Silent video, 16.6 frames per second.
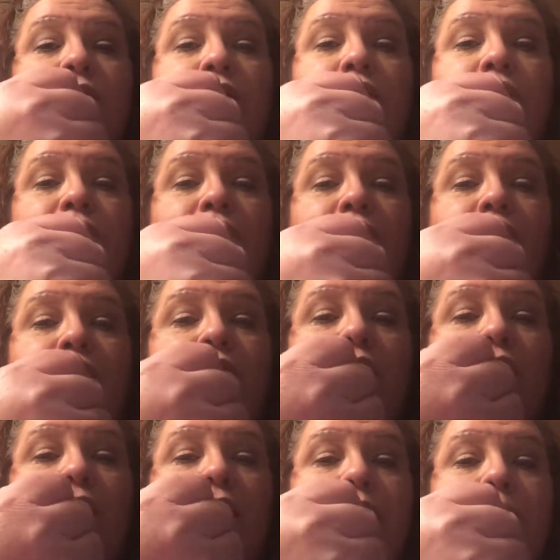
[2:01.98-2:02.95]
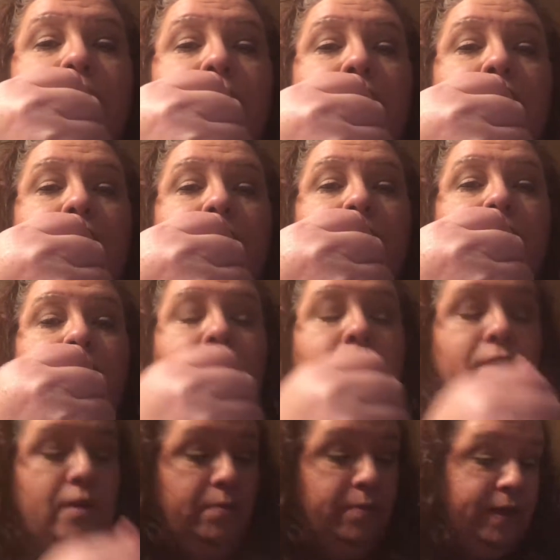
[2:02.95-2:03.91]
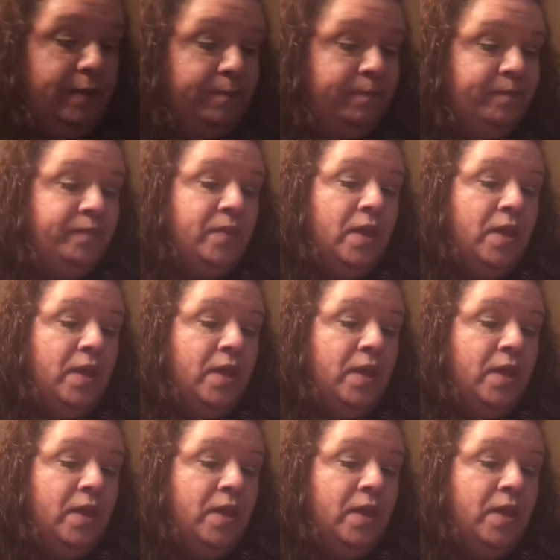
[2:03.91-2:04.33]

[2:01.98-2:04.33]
Yeah, there you can kind of pick it up there a little bit.